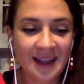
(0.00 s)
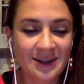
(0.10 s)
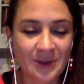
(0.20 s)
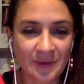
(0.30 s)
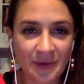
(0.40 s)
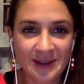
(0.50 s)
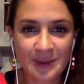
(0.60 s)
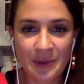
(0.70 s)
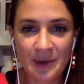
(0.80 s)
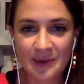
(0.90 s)
Don't forget to
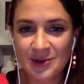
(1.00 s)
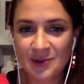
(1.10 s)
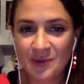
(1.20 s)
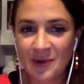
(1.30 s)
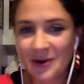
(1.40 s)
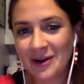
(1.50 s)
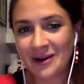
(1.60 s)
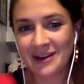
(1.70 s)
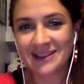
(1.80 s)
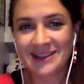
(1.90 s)
post your work because